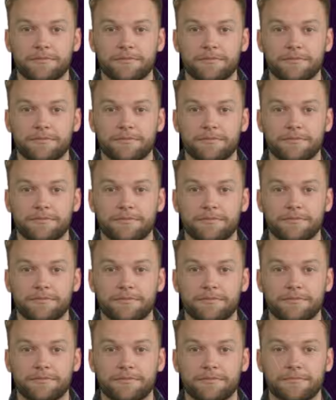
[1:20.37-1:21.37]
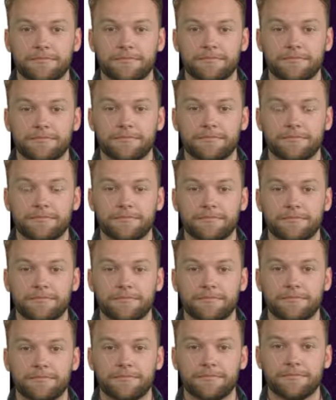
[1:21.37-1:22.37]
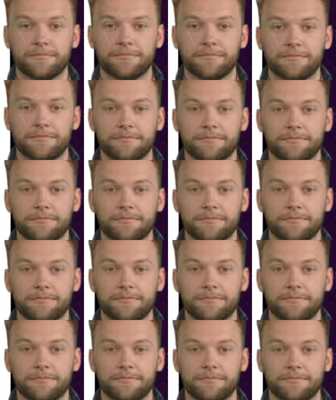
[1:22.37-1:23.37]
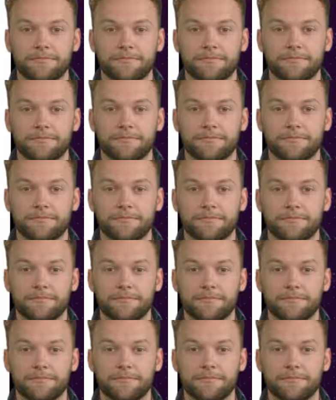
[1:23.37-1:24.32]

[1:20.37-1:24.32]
(no one is talking)